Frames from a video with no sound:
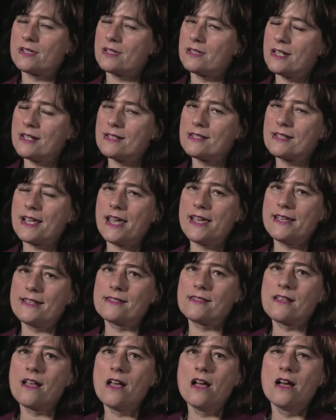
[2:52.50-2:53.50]
in this
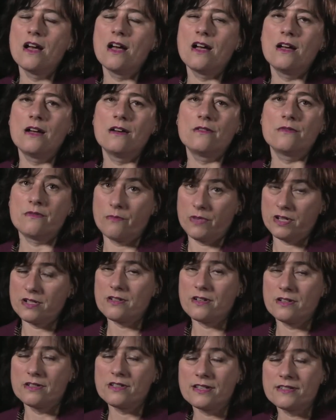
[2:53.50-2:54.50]
case,
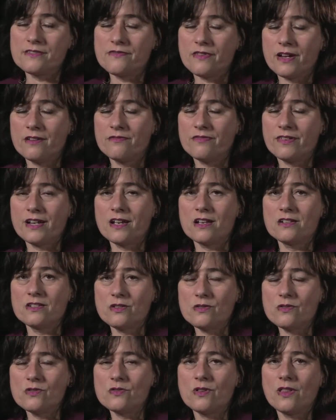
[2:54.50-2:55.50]
which it's a very
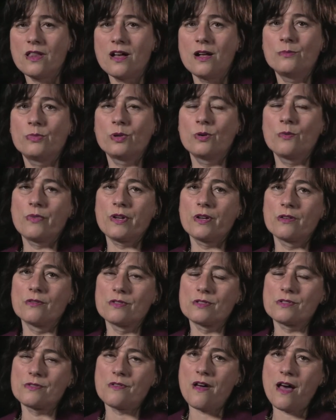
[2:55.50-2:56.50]
unusual album, we
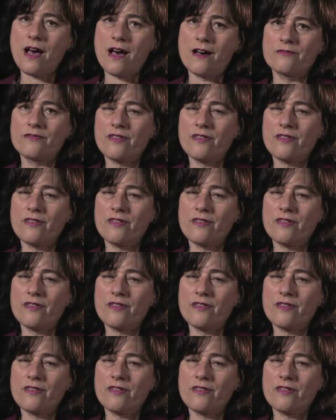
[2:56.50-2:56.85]
also have